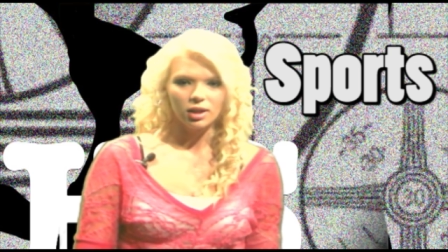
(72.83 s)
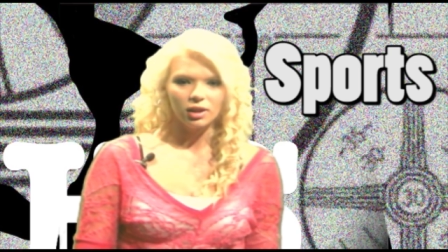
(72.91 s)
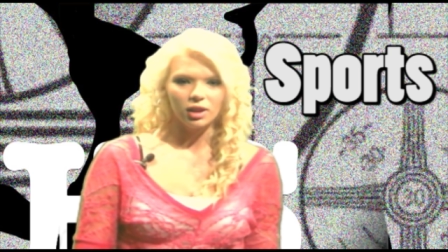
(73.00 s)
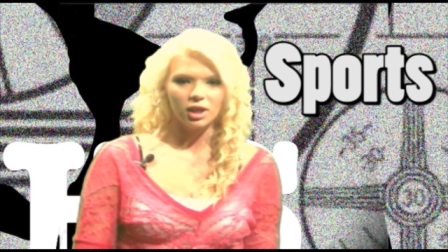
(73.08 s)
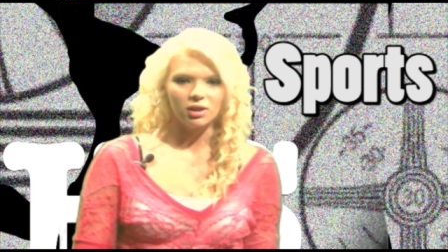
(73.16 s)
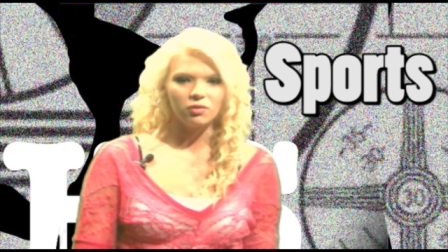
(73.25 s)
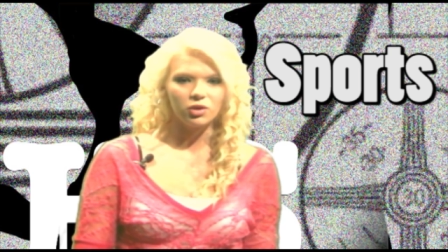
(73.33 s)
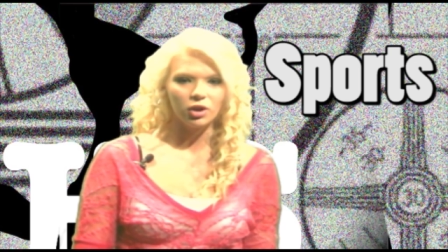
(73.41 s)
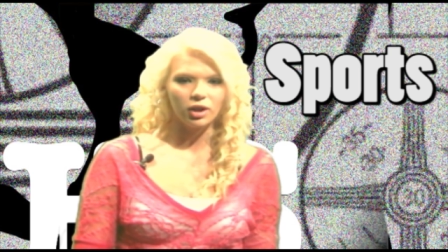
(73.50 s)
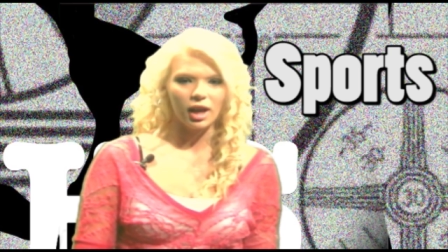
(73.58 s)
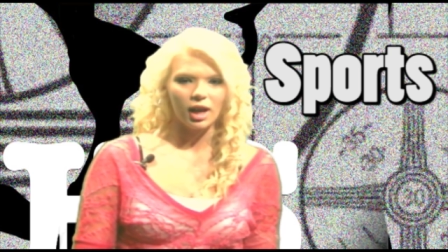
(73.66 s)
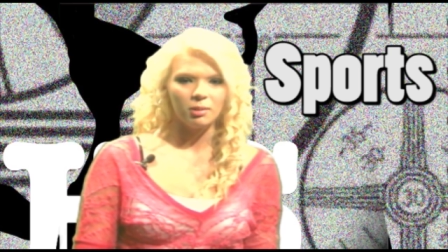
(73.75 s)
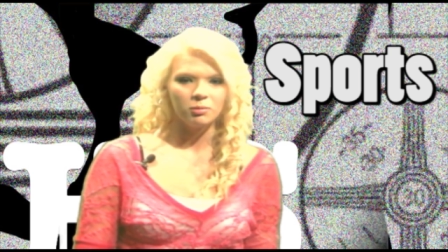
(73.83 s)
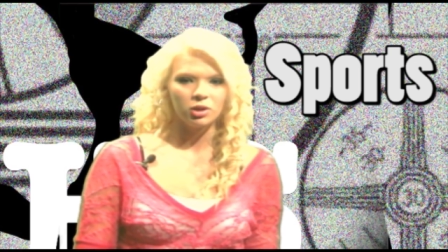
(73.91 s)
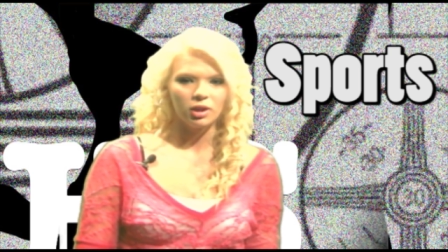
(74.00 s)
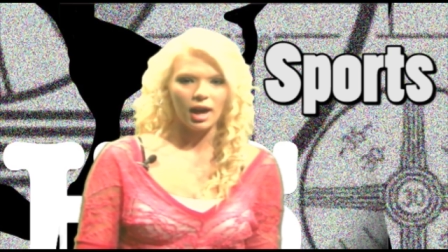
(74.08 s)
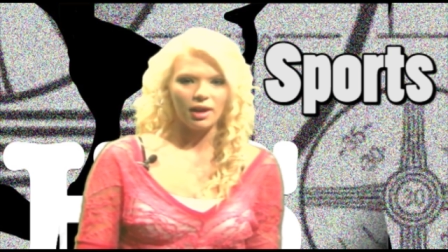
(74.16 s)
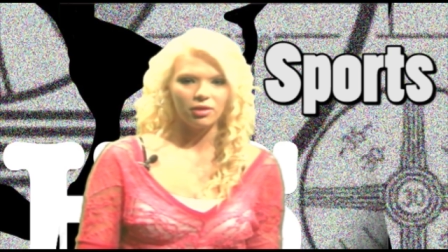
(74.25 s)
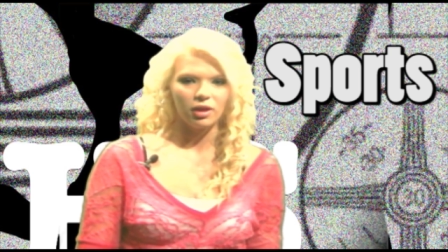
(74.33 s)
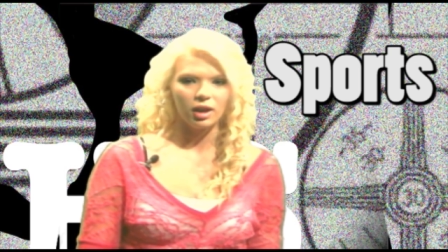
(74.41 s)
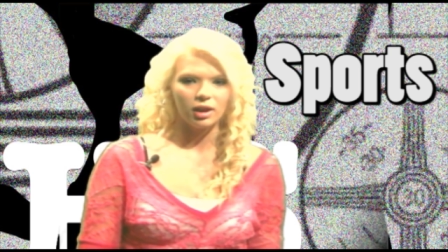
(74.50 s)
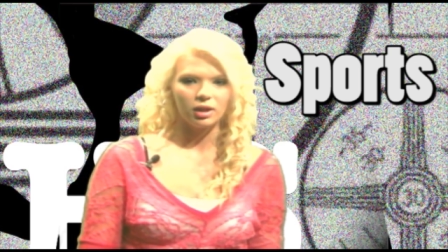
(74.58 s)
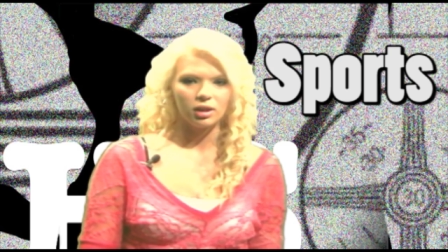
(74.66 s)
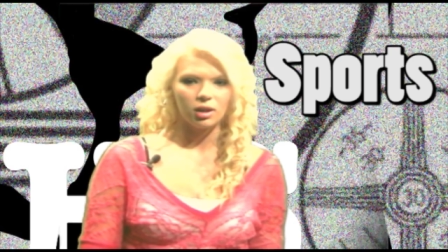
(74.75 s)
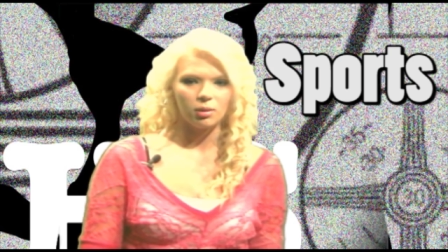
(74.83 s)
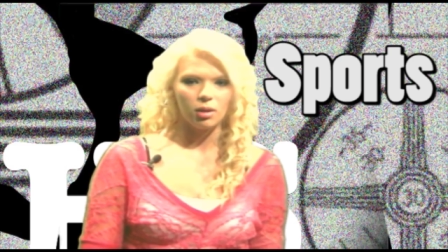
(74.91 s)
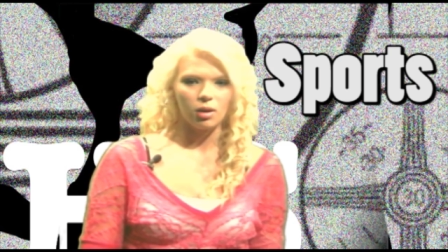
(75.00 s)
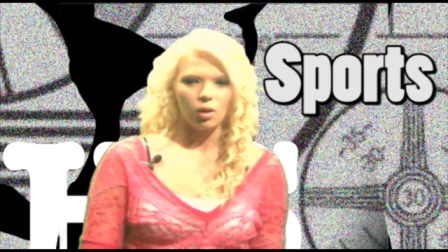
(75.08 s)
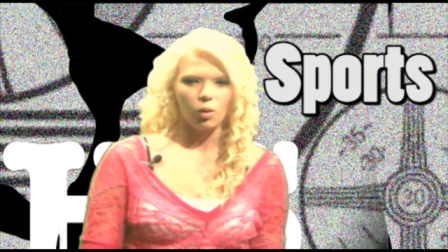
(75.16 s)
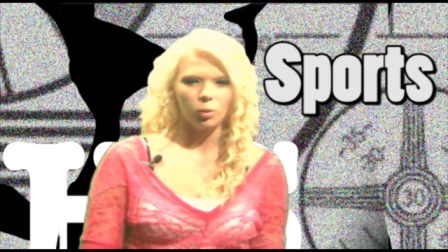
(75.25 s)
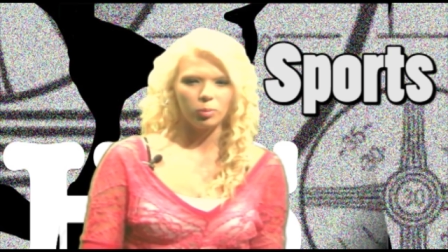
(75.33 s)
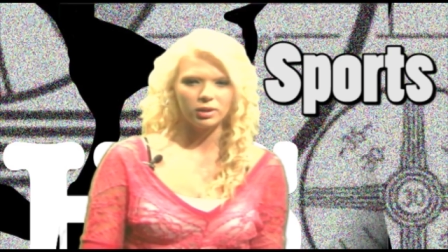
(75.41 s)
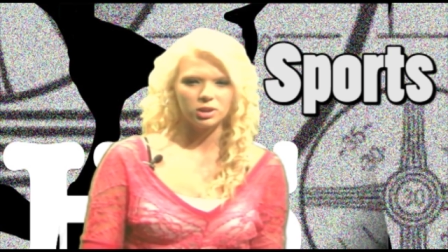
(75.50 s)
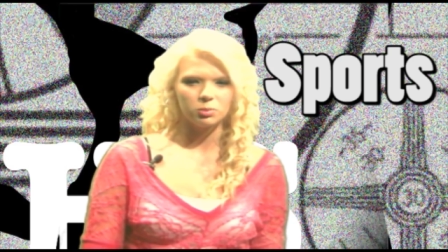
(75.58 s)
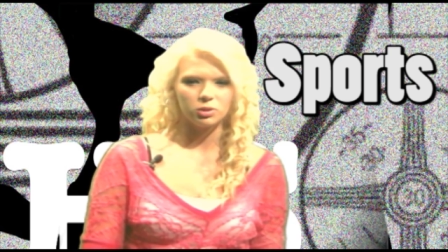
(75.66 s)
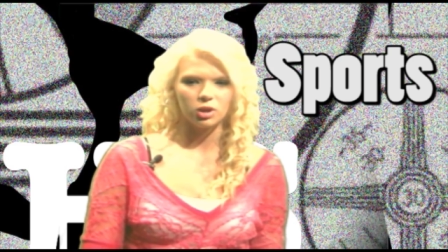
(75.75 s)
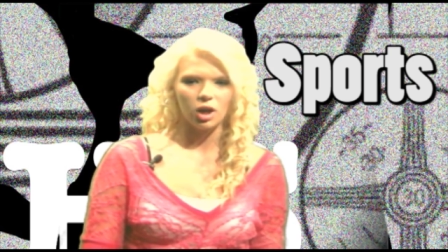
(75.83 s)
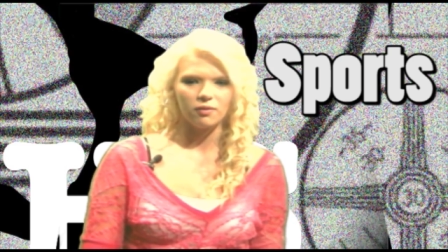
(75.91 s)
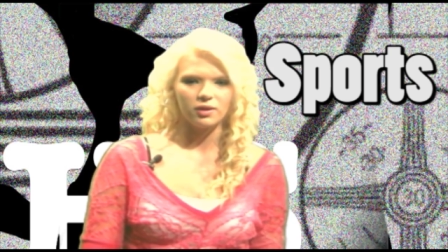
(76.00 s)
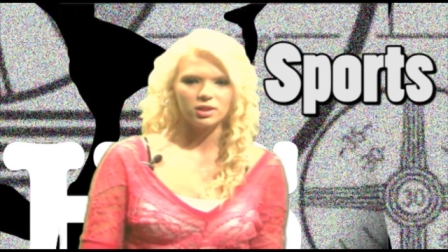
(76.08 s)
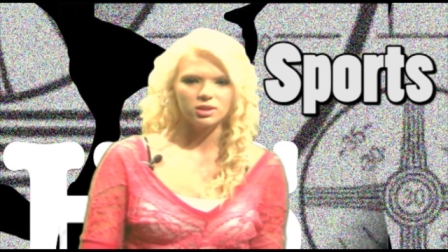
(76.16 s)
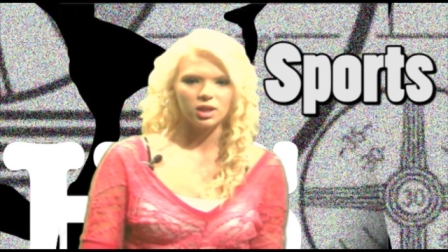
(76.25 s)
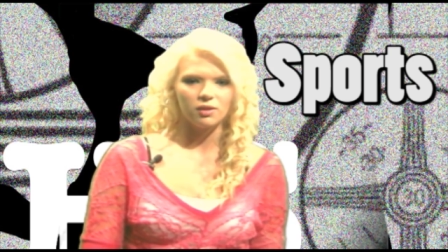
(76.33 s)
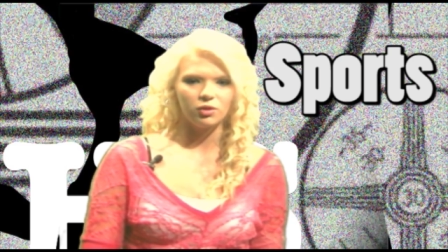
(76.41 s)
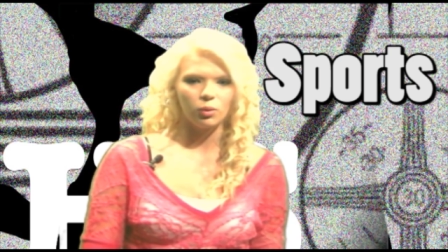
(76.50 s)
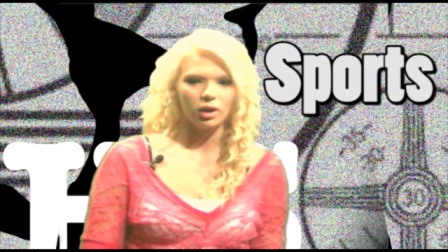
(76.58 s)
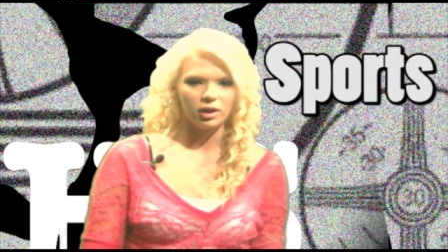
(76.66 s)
Leave your name to the athletic or principal's office if you are